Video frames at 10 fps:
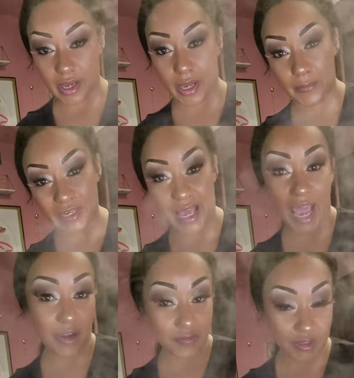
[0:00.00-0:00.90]
In
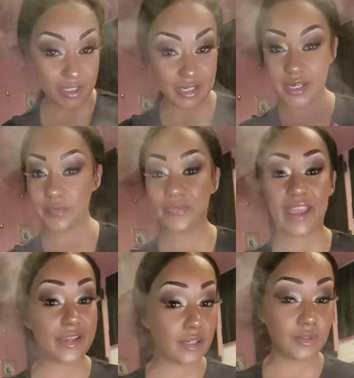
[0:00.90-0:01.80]
Africa,
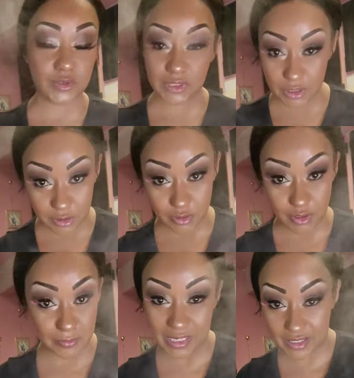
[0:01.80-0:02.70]
they don't
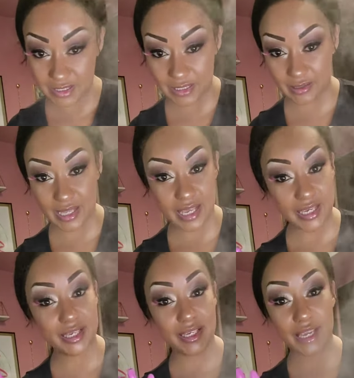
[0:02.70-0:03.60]
use medicine. They
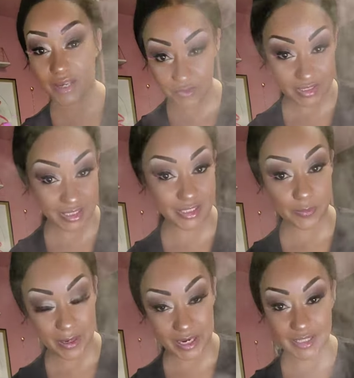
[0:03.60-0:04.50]
eat everything
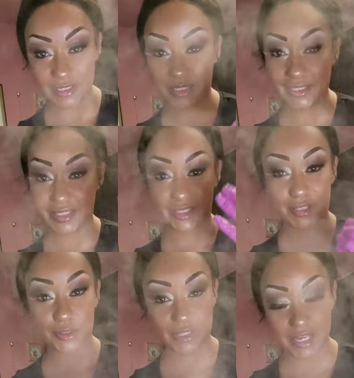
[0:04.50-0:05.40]
spicy because it
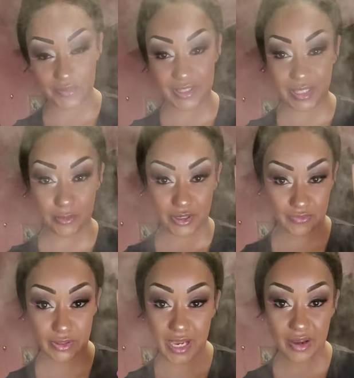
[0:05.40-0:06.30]
kills everything. But
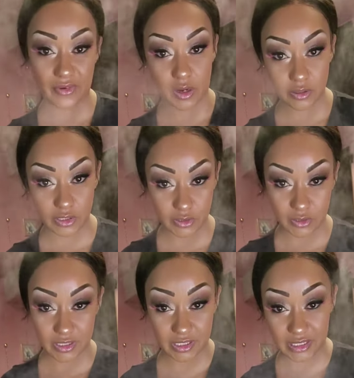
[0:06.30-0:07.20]
if you have
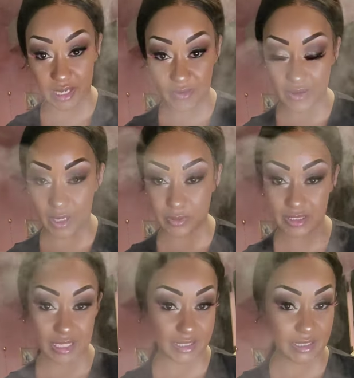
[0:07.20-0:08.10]
ulcers and stuff, I would
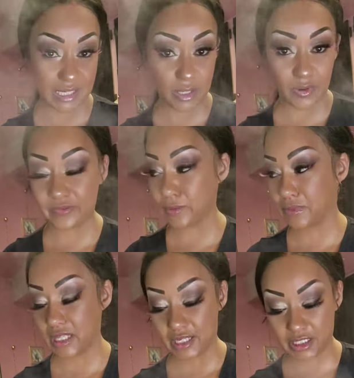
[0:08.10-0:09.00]
say stay away
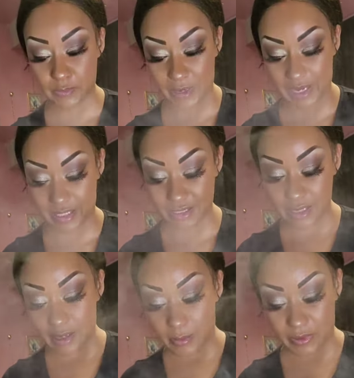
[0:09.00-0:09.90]
from a lot of spice.
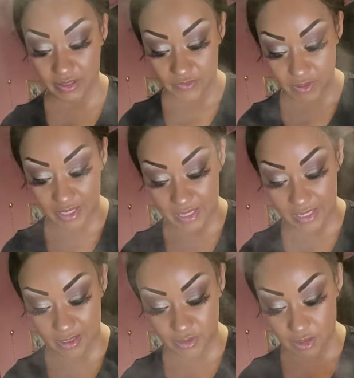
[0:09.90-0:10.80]
But if you can
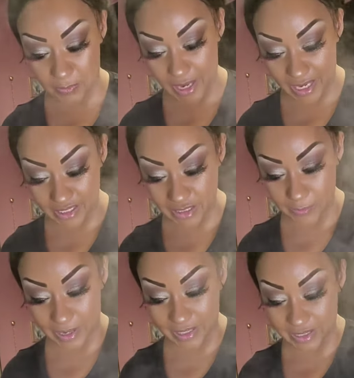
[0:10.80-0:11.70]
handle spice,
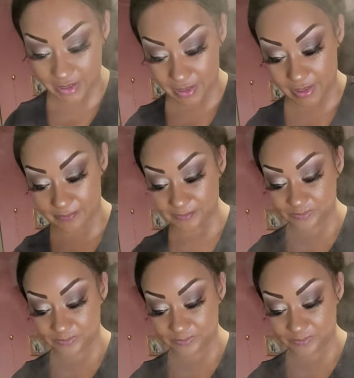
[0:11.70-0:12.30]
spice it up.